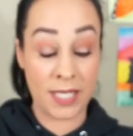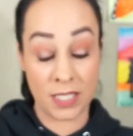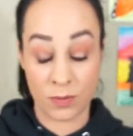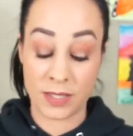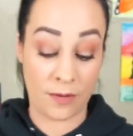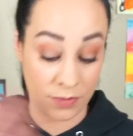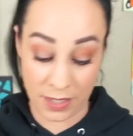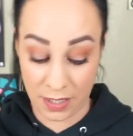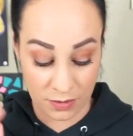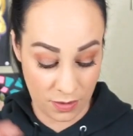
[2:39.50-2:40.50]
will definitely
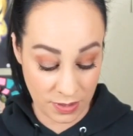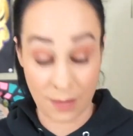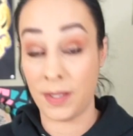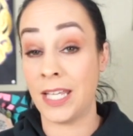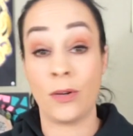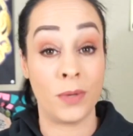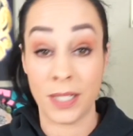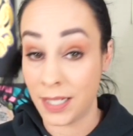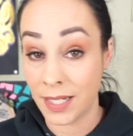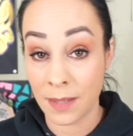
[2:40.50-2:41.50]
eat those. I mean, they don't
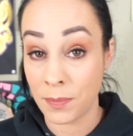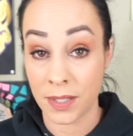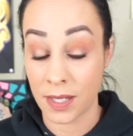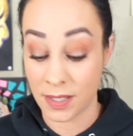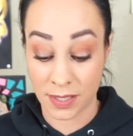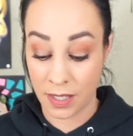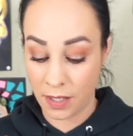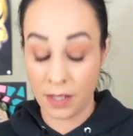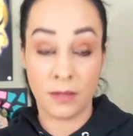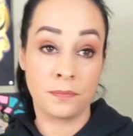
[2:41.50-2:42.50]
need it because
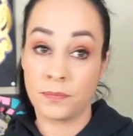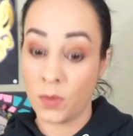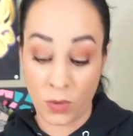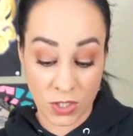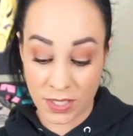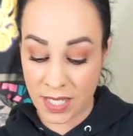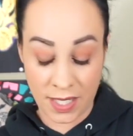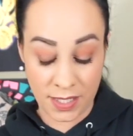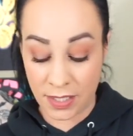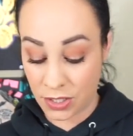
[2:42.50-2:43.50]
we just
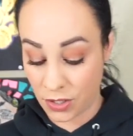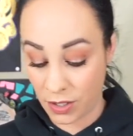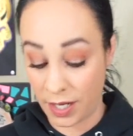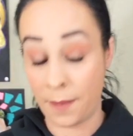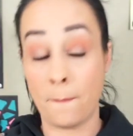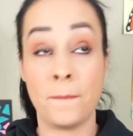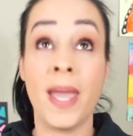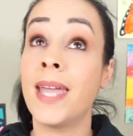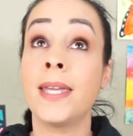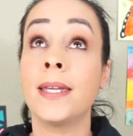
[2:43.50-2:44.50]
had Easter, and
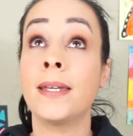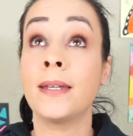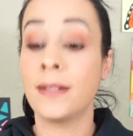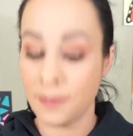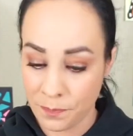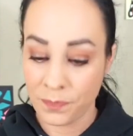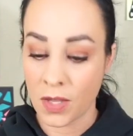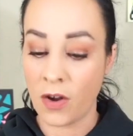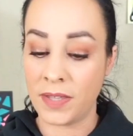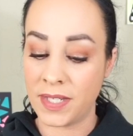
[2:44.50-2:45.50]
man.
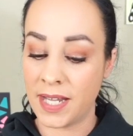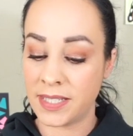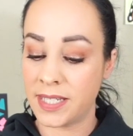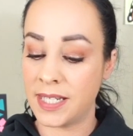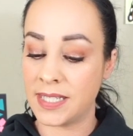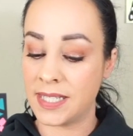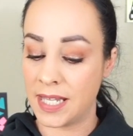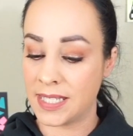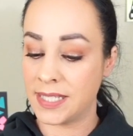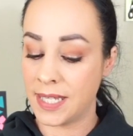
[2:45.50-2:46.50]
All right, the next thing is
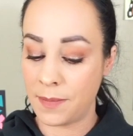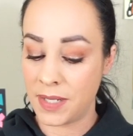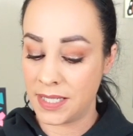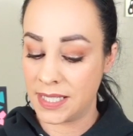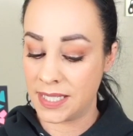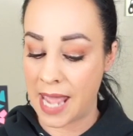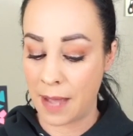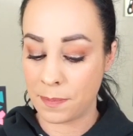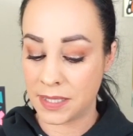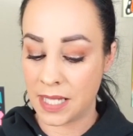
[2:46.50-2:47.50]
cinnamon
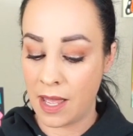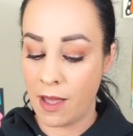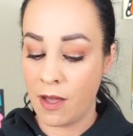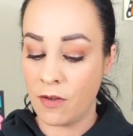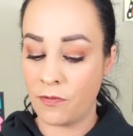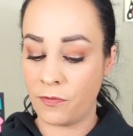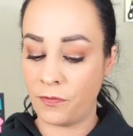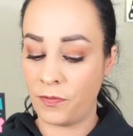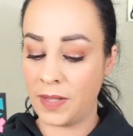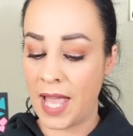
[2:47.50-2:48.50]
snaps,
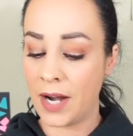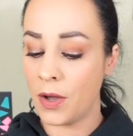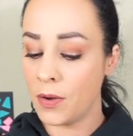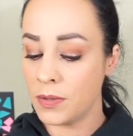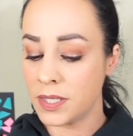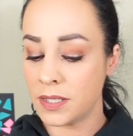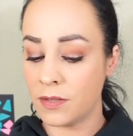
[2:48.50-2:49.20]
Flathaus.